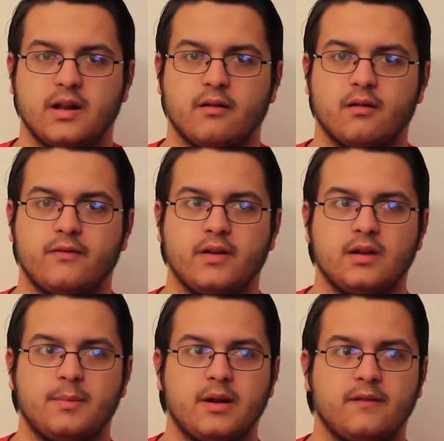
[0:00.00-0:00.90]
an era of
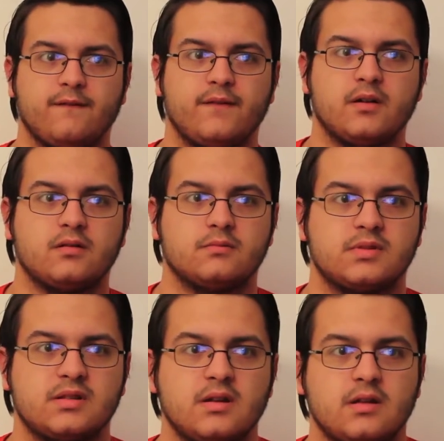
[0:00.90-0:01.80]
independent
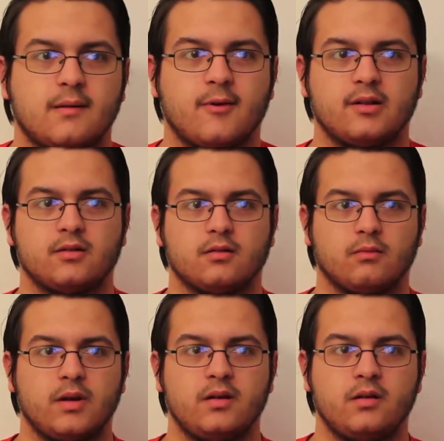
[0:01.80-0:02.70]
films that were either
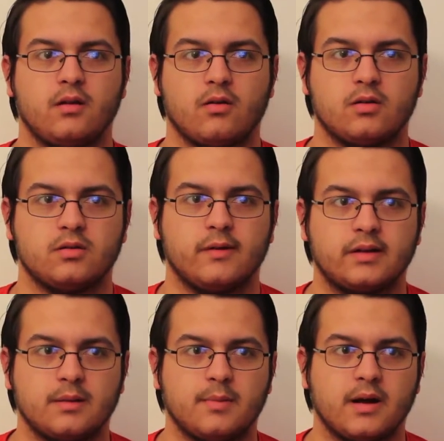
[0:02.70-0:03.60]
written or
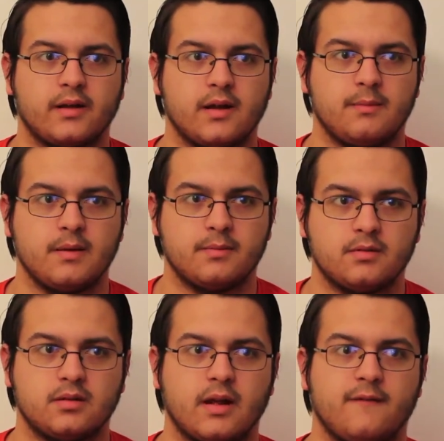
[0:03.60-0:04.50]
directed by gay
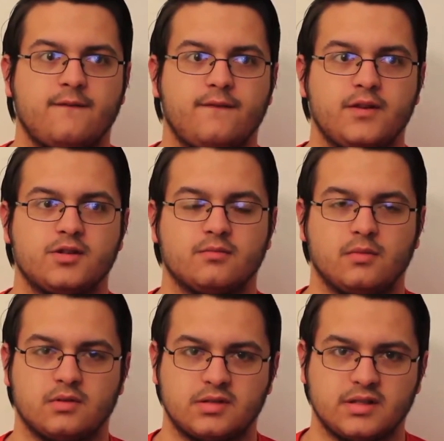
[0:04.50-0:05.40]
people that featured
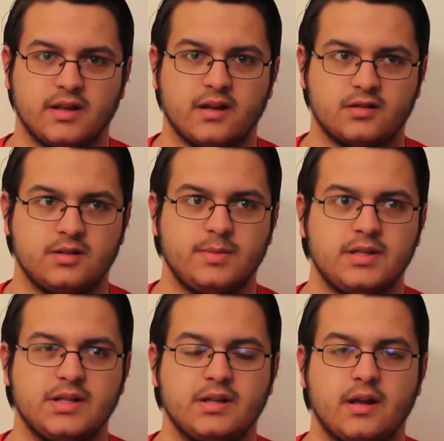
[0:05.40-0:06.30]
mostly
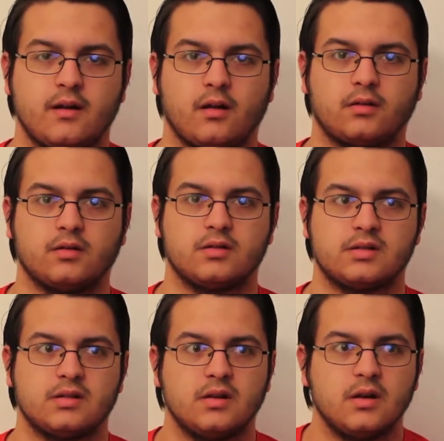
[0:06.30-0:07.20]
LGBT
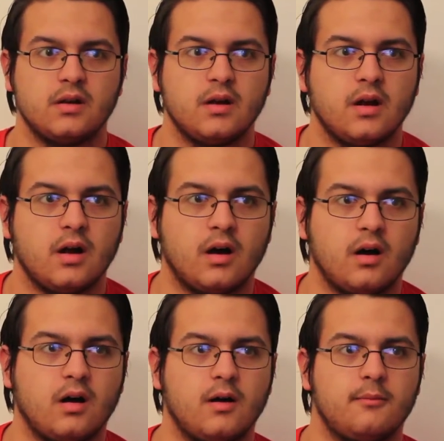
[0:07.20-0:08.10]
characters.
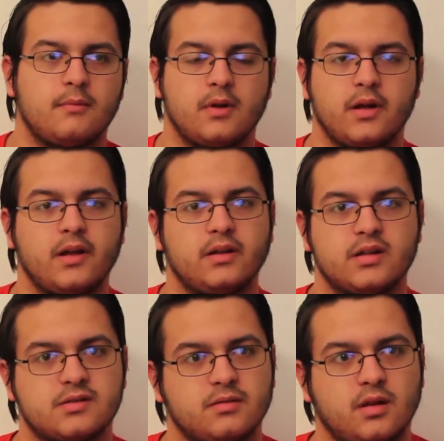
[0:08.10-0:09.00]
And
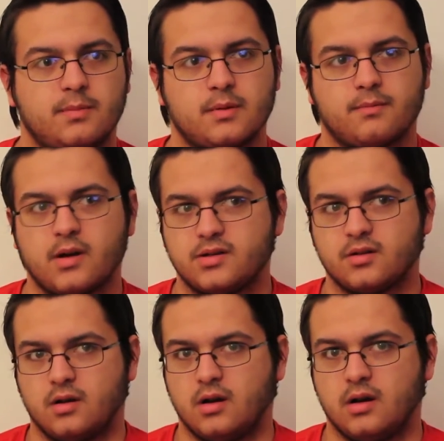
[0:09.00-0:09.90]
this really put
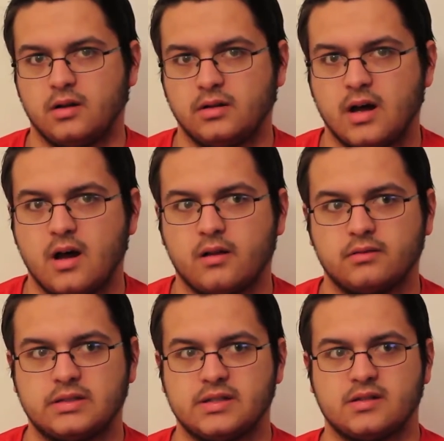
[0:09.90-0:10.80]
pressure on the
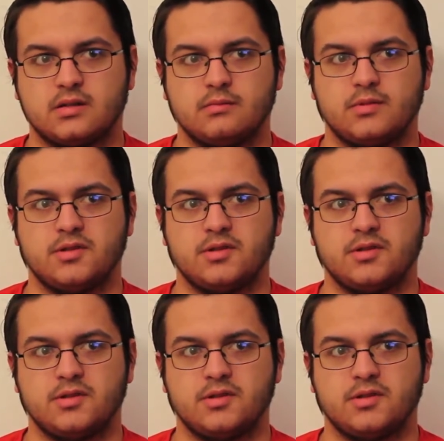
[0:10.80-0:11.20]
Hollywood system